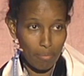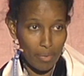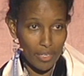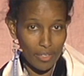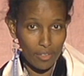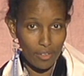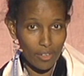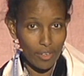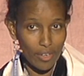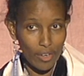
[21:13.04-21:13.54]

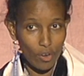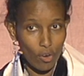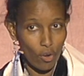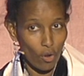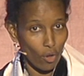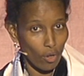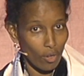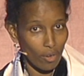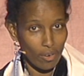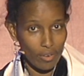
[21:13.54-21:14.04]
but
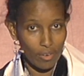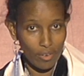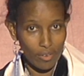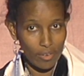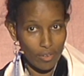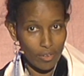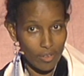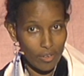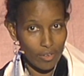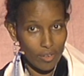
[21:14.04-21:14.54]
all
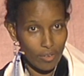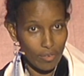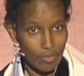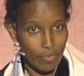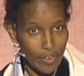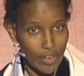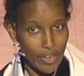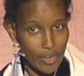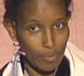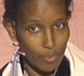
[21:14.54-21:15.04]

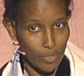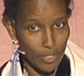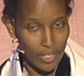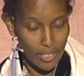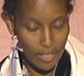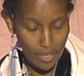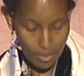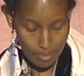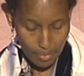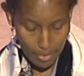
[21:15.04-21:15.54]

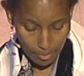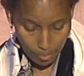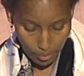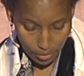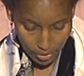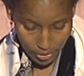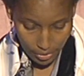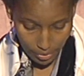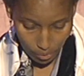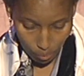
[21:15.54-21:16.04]
freedom-seeking
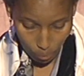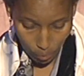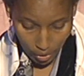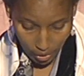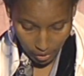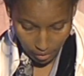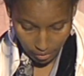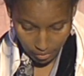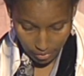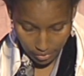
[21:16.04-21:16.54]
peoples in the
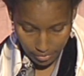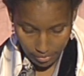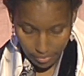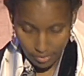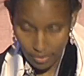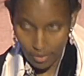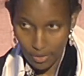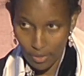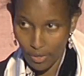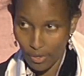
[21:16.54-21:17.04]
world
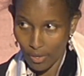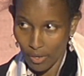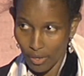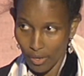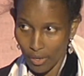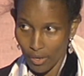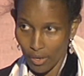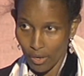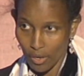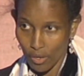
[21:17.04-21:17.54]

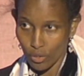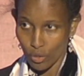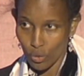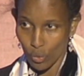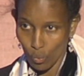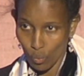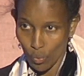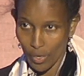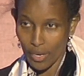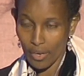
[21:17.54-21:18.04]

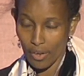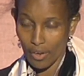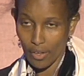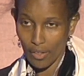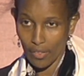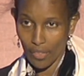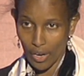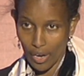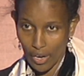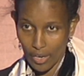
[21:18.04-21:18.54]
to win
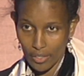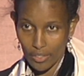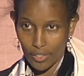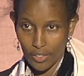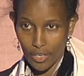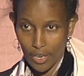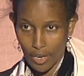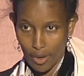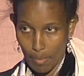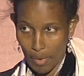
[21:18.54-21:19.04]
the
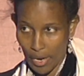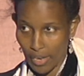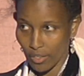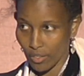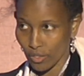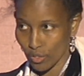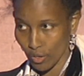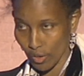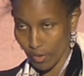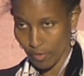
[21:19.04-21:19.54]
hearts and
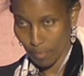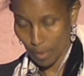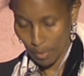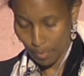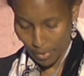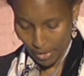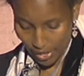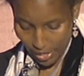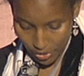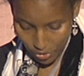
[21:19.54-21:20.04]
minds of
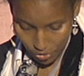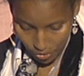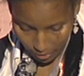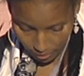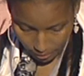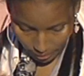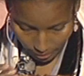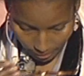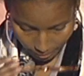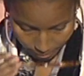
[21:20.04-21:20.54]

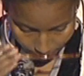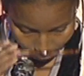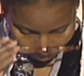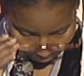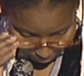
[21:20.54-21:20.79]
populations?